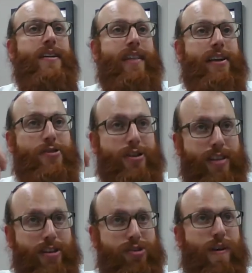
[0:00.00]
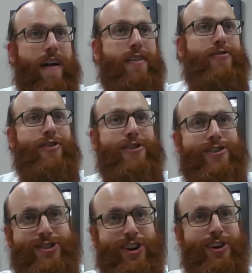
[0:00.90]
that you can then transfer your
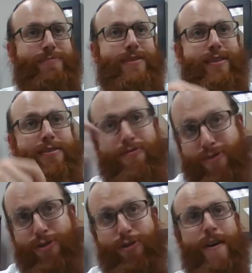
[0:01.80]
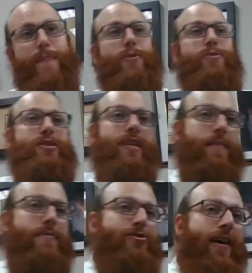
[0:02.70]
germs into the food, which can then
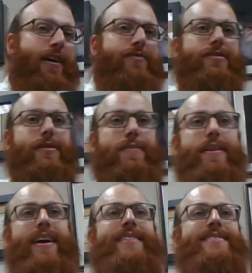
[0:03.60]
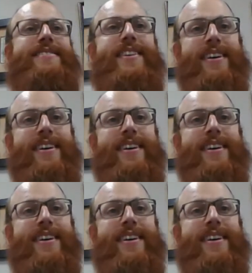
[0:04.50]
be transferred to somebody else.